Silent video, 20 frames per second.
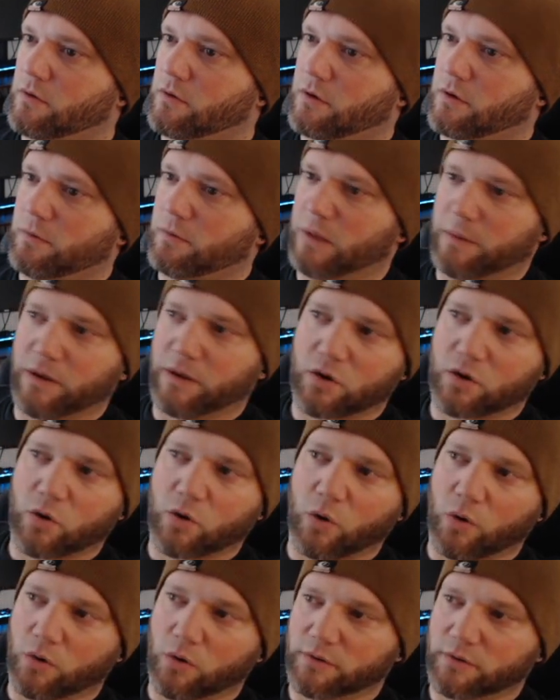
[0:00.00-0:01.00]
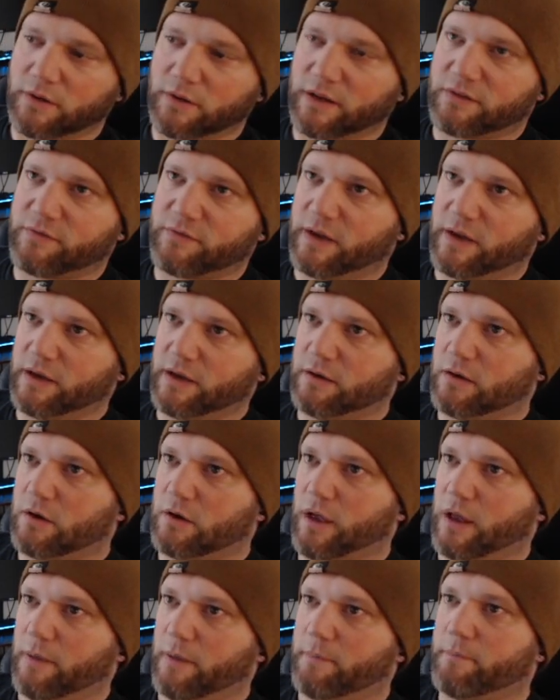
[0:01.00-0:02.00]
Maybe a cold. That's fine.
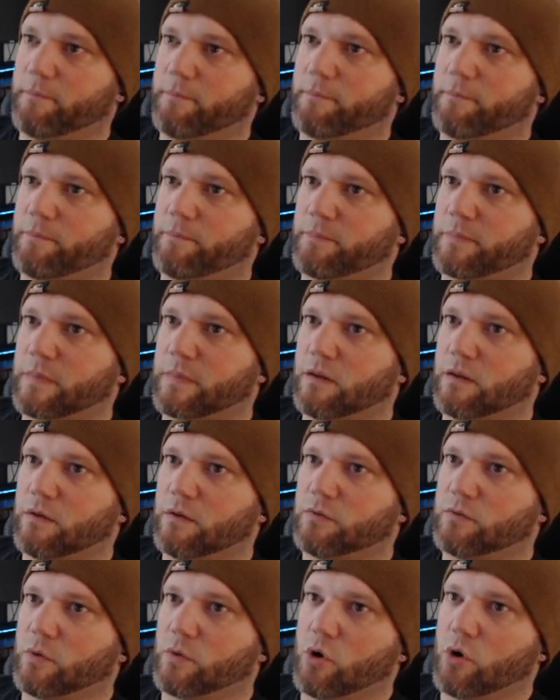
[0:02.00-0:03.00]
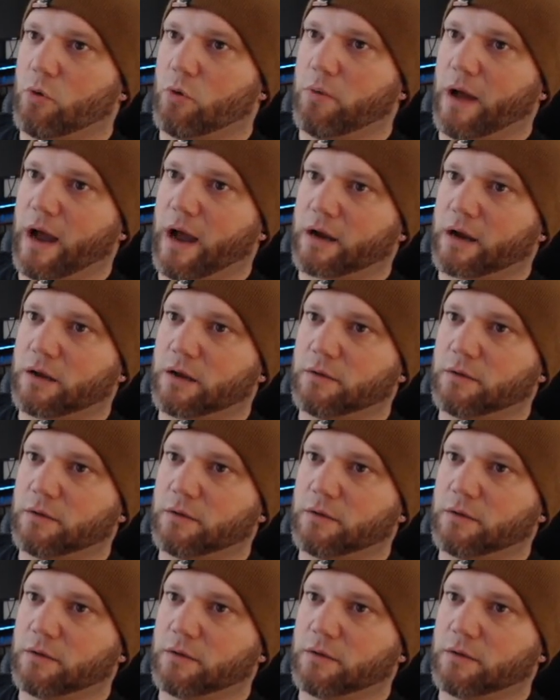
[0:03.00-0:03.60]
Okay. We'll go back.